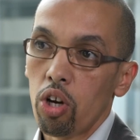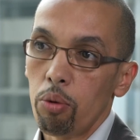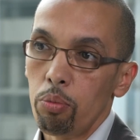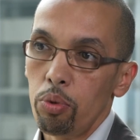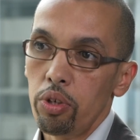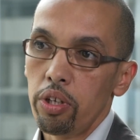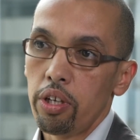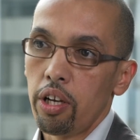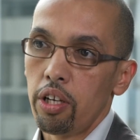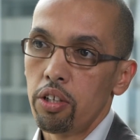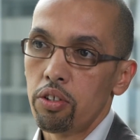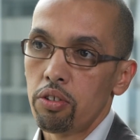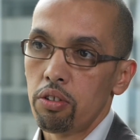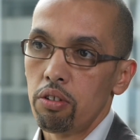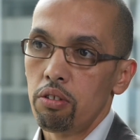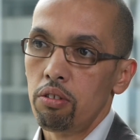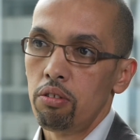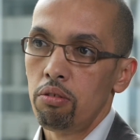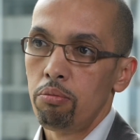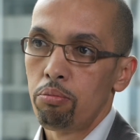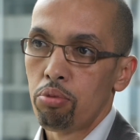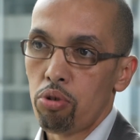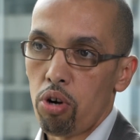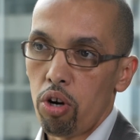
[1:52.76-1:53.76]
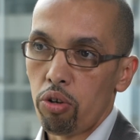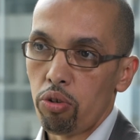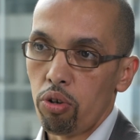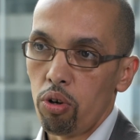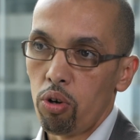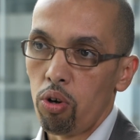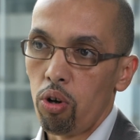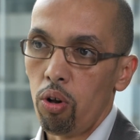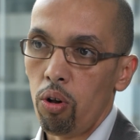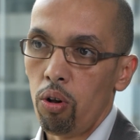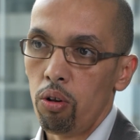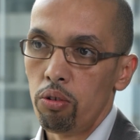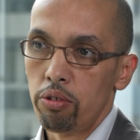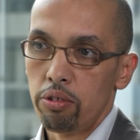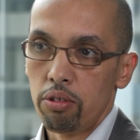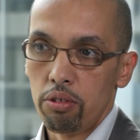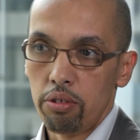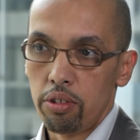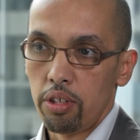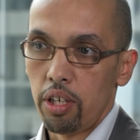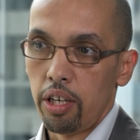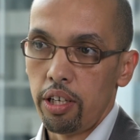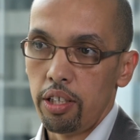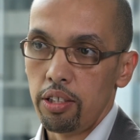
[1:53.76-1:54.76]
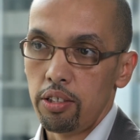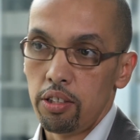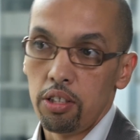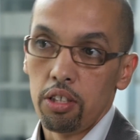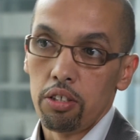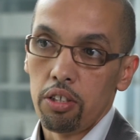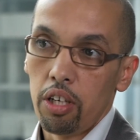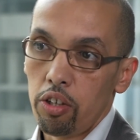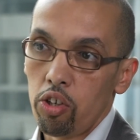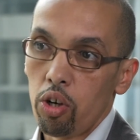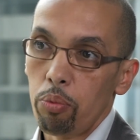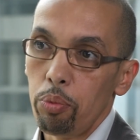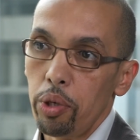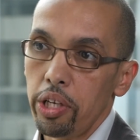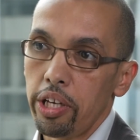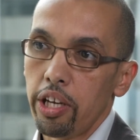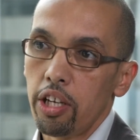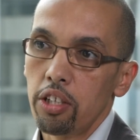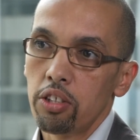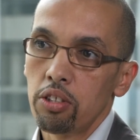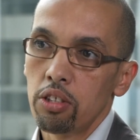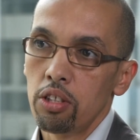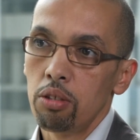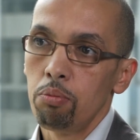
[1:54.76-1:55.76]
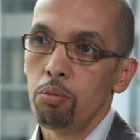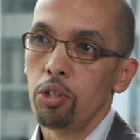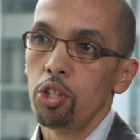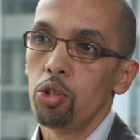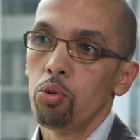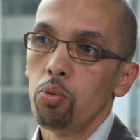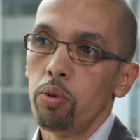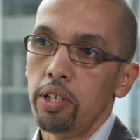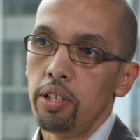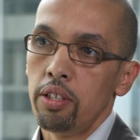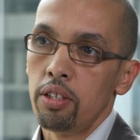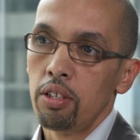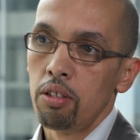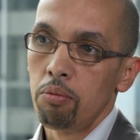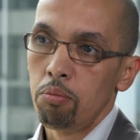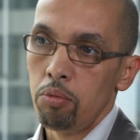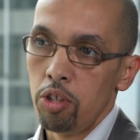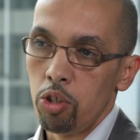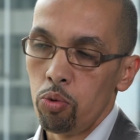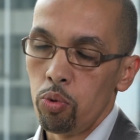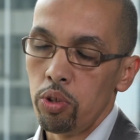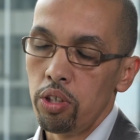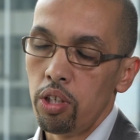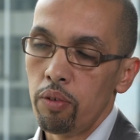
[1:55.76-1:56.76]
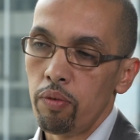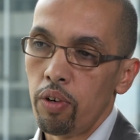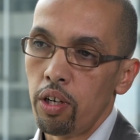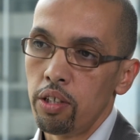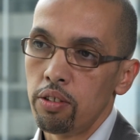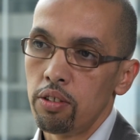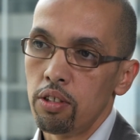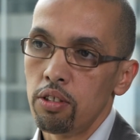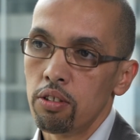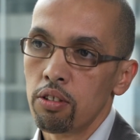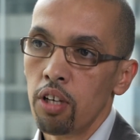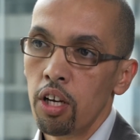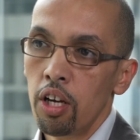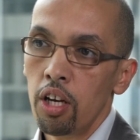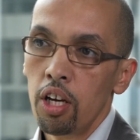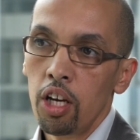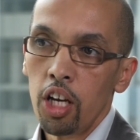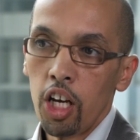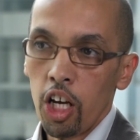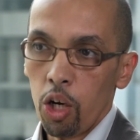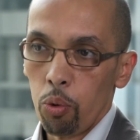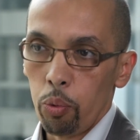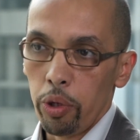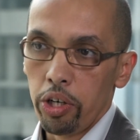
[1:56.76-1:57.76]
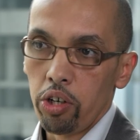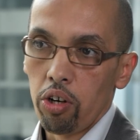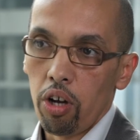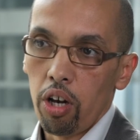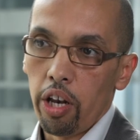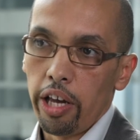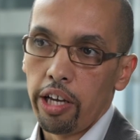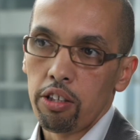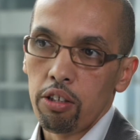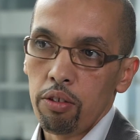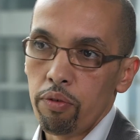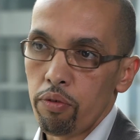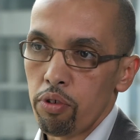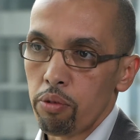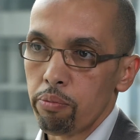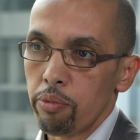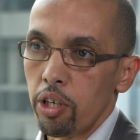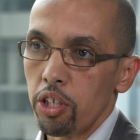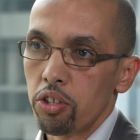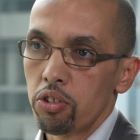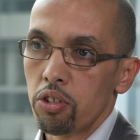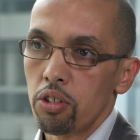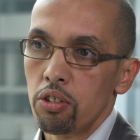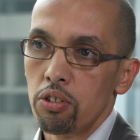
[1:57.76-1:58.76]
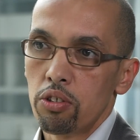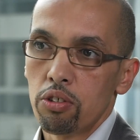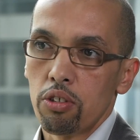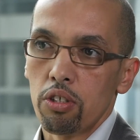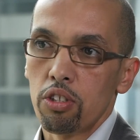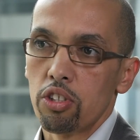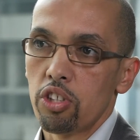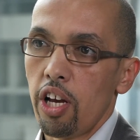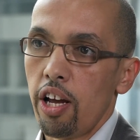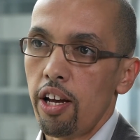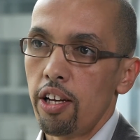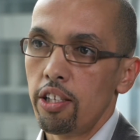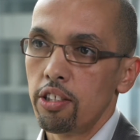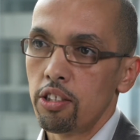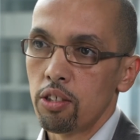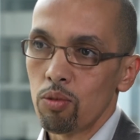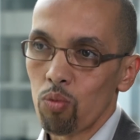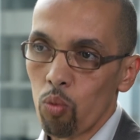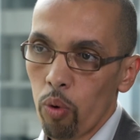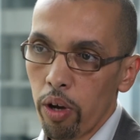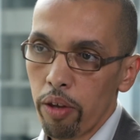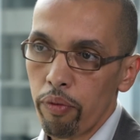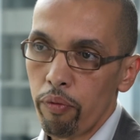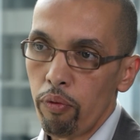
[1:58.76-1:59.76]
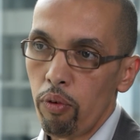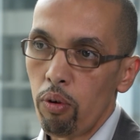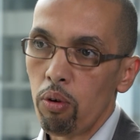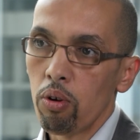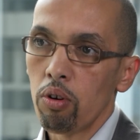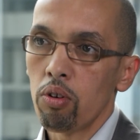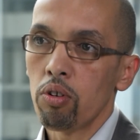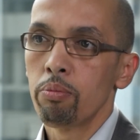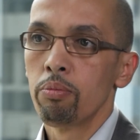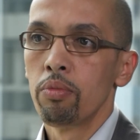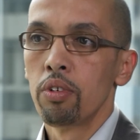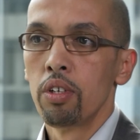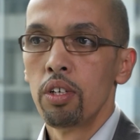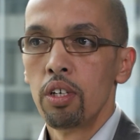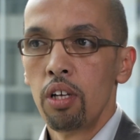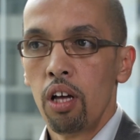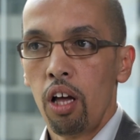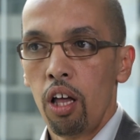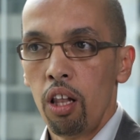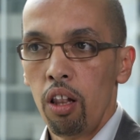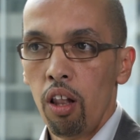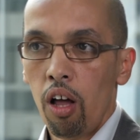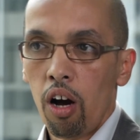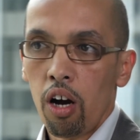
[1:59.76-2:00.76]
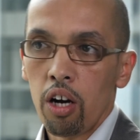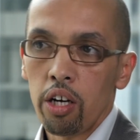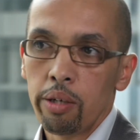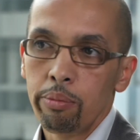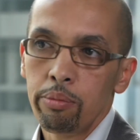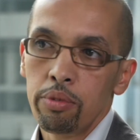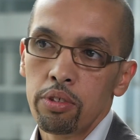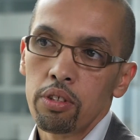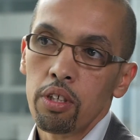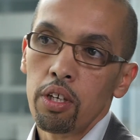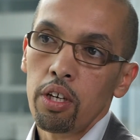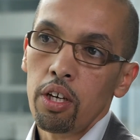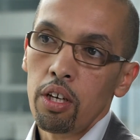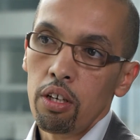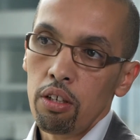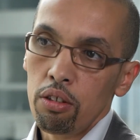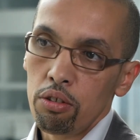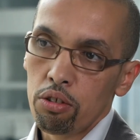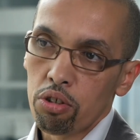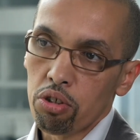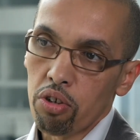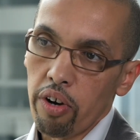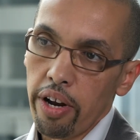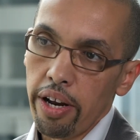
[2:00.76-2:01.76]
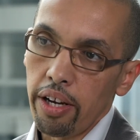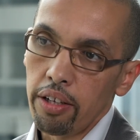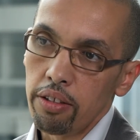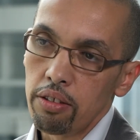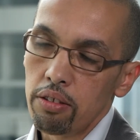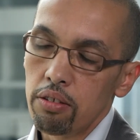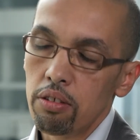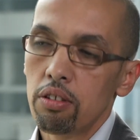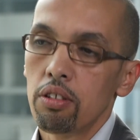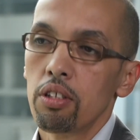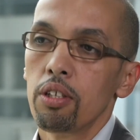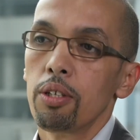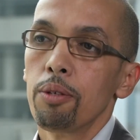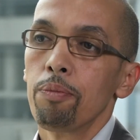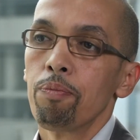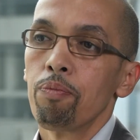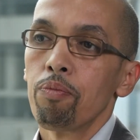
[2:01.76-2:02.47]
communication protocol, so it's a serial communication between devices. We collect information such as waveform, alarms, trends,